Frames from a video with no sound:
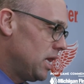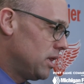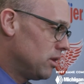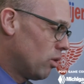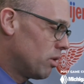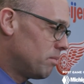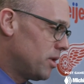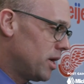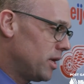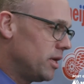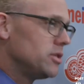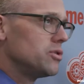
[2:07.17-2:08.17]
Lower
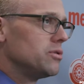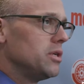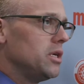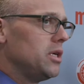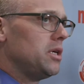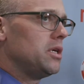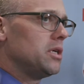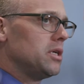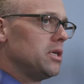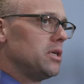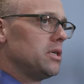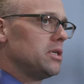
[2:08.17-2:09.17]
body injury.
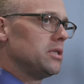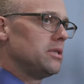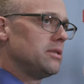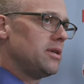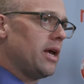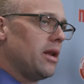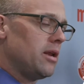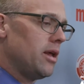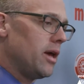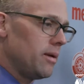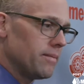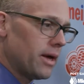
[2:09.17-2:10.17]
Day to
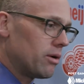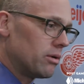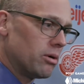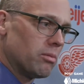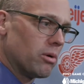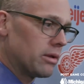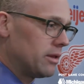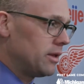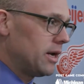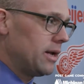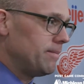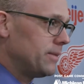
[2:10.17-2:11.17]
day, I don't know more than
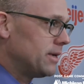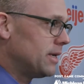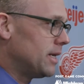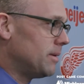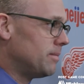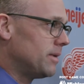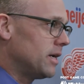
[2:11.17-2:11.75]
that.